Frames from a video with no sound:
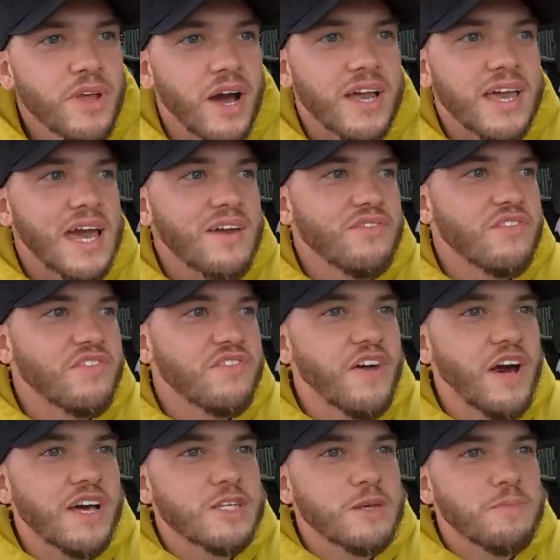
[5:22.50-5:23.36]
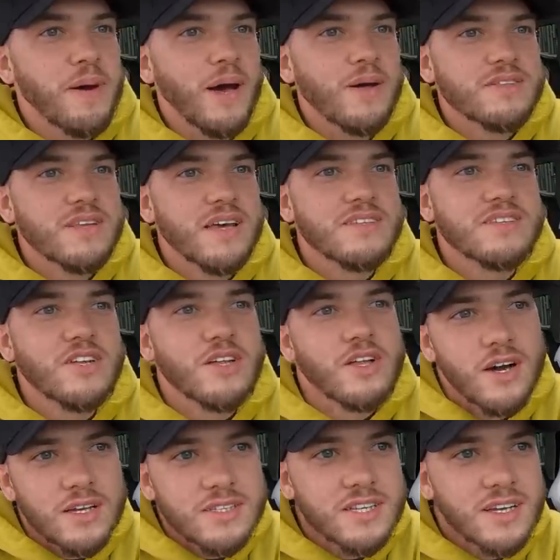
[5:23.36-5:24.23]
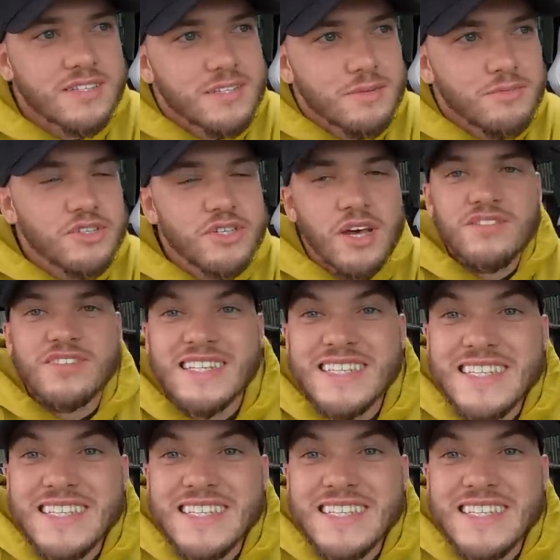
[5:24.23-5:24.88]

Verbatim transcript: I gave him 30 pounds to enter the contest himself.